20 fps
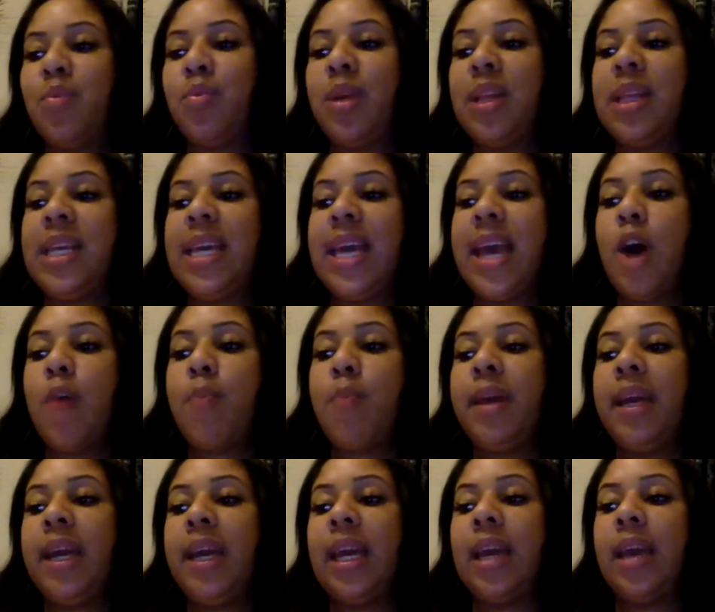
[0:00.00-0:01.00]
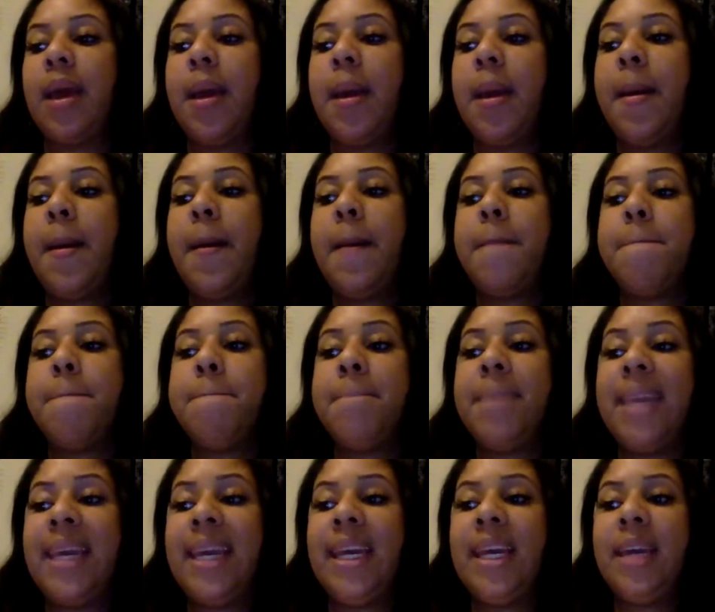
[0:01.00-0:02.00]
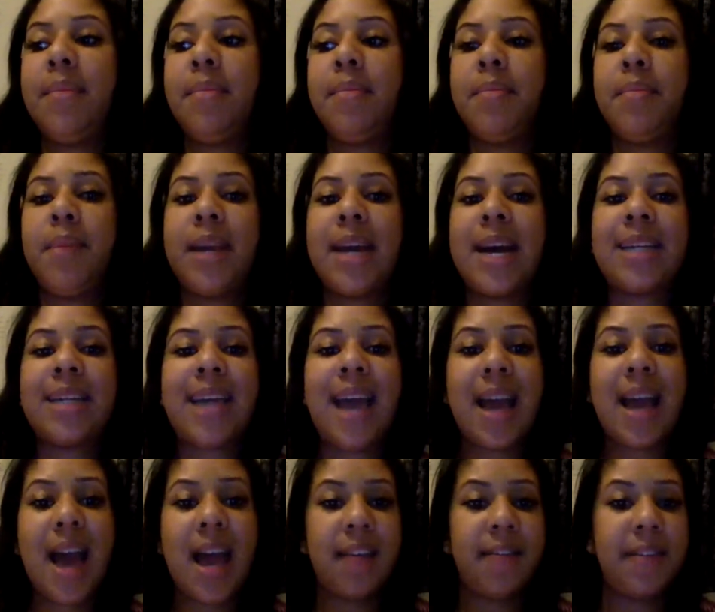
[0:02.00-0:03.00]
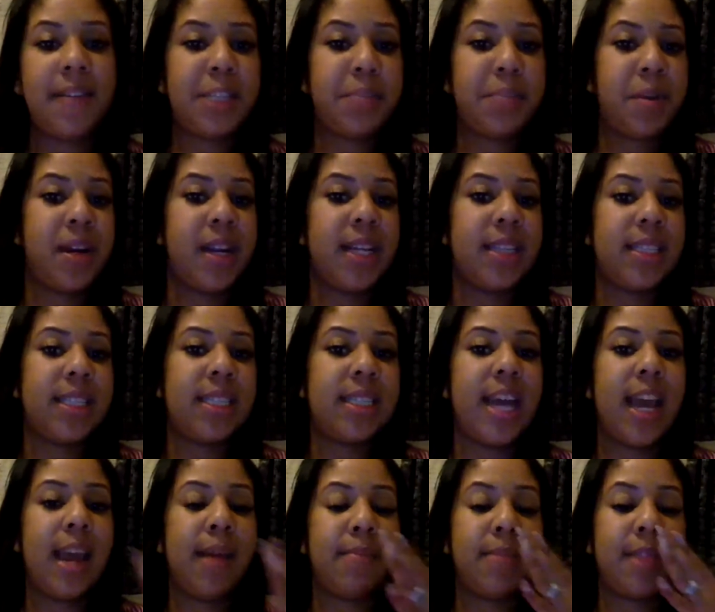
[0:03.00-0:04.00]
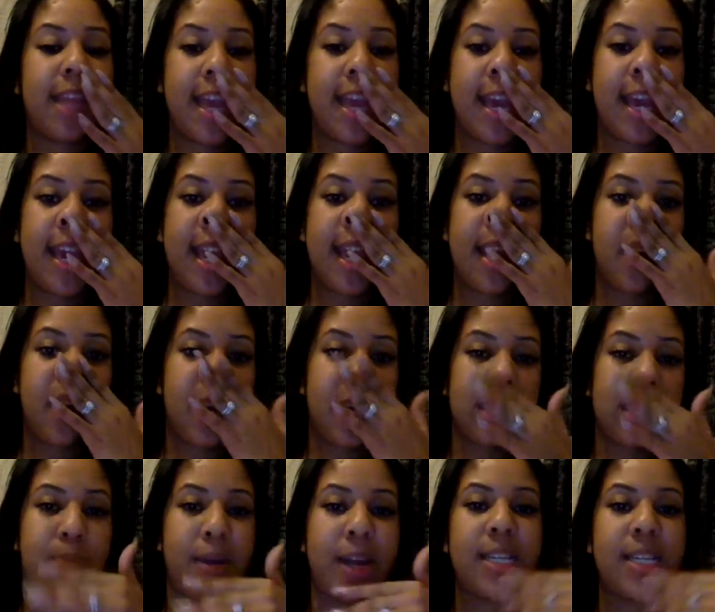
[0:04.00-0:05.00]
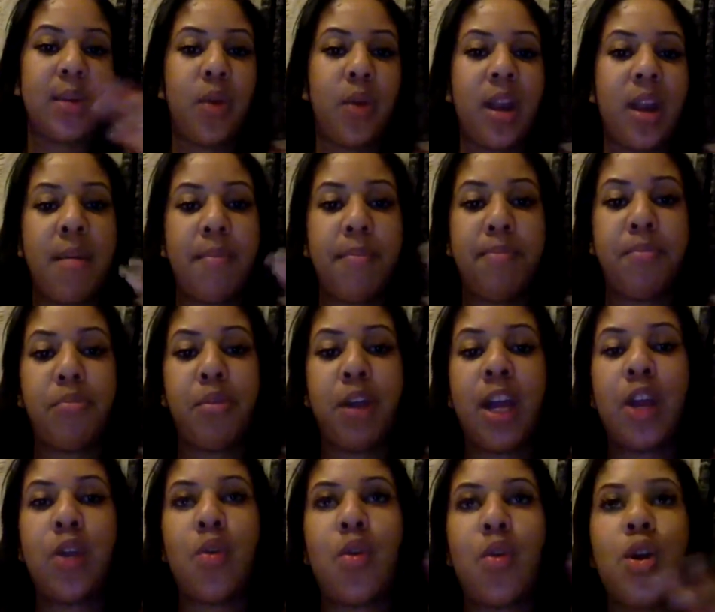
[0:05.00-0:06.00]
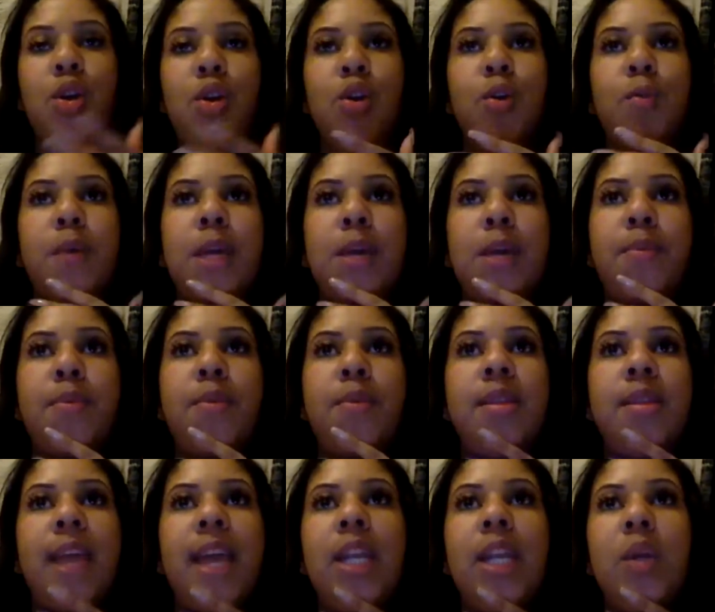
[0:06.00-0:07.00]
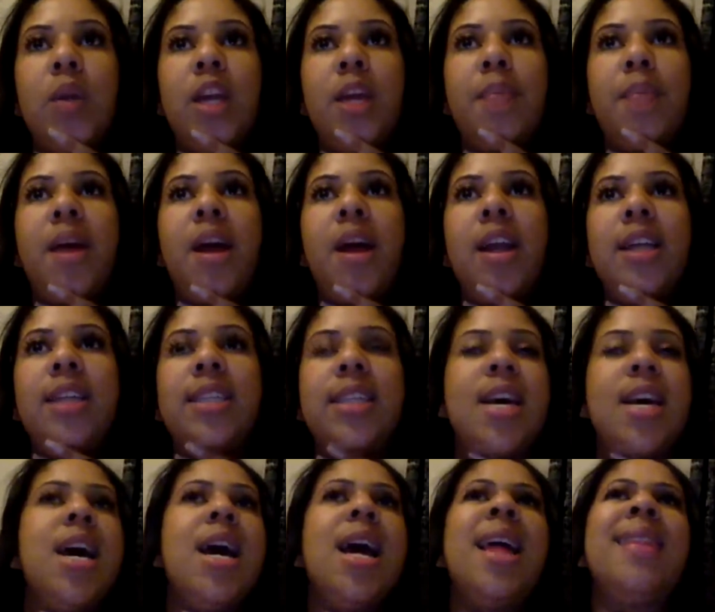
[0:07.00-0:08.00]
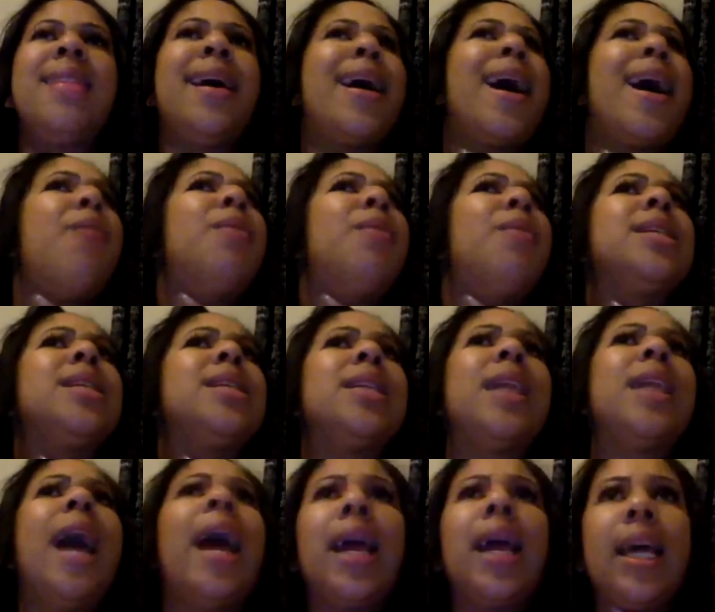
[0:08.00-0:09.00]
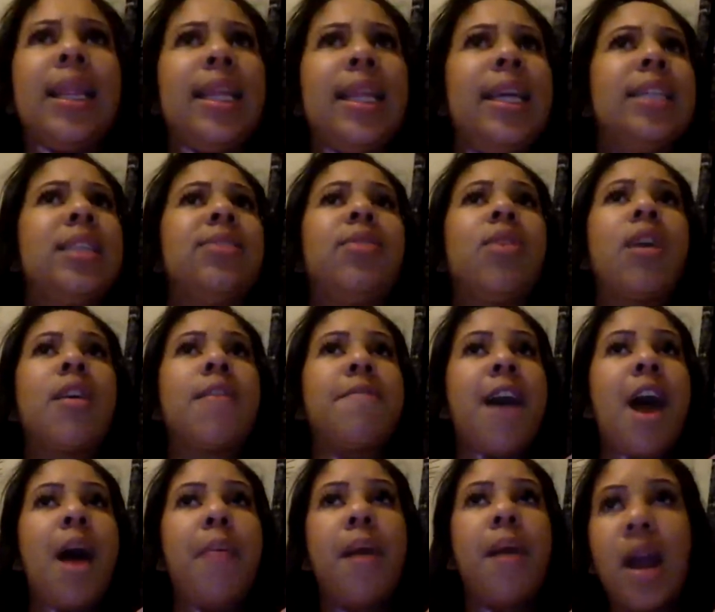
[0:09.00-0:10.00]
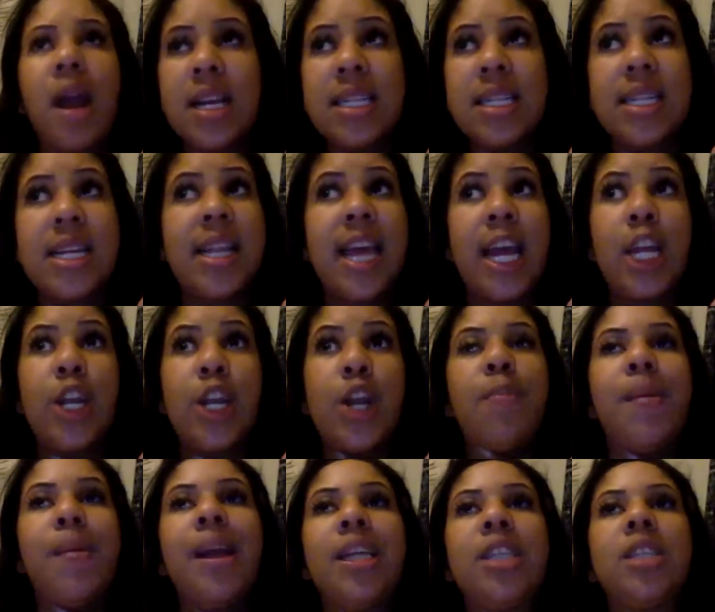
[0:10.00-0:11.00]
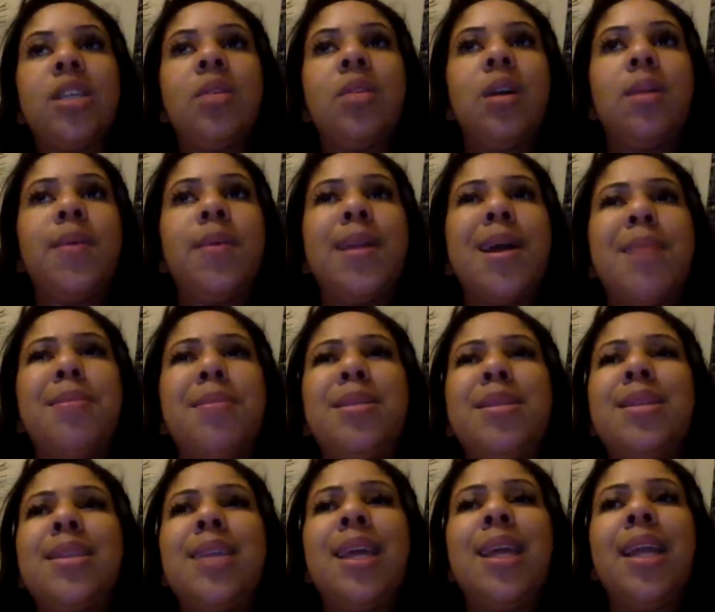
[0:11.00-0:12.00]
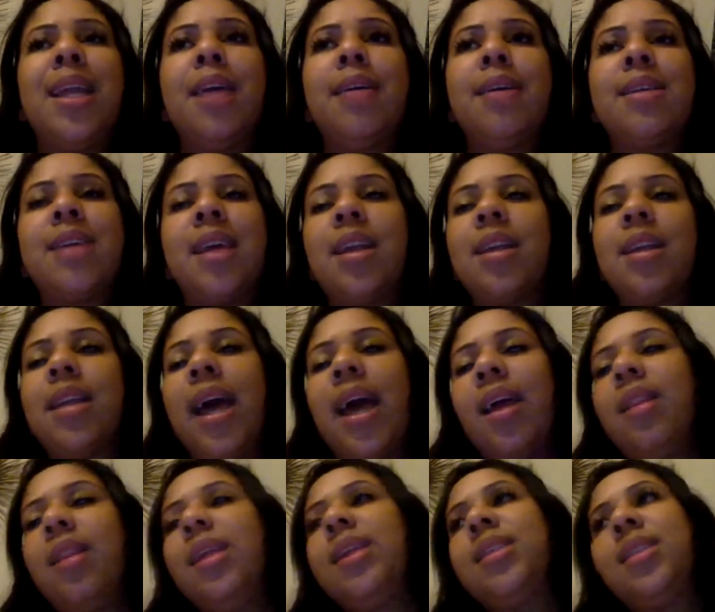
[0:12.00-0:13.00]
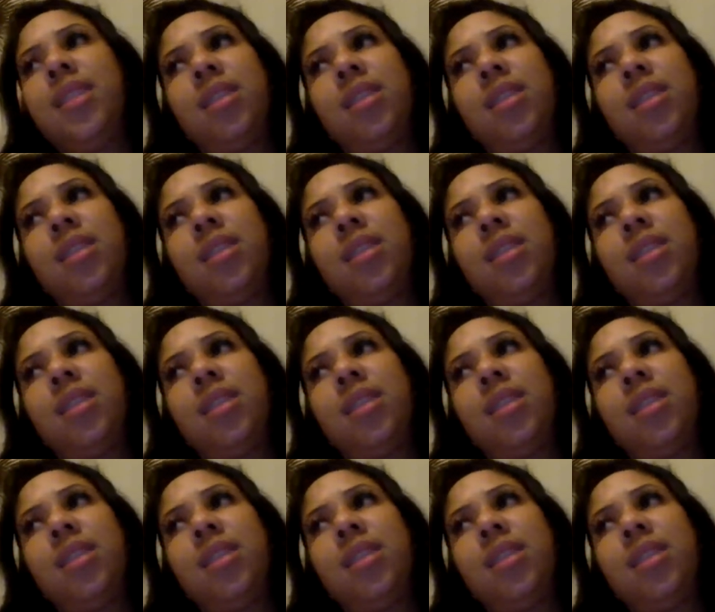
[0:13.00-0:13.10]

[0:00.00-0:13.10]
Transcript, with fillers: really helping me because I kind of experience the same thing, especially when I'm bringing on new people and they do their parties. Like I went to like at least four or five parties and like nobody showed up, and I was just getting irritated. Like, listen,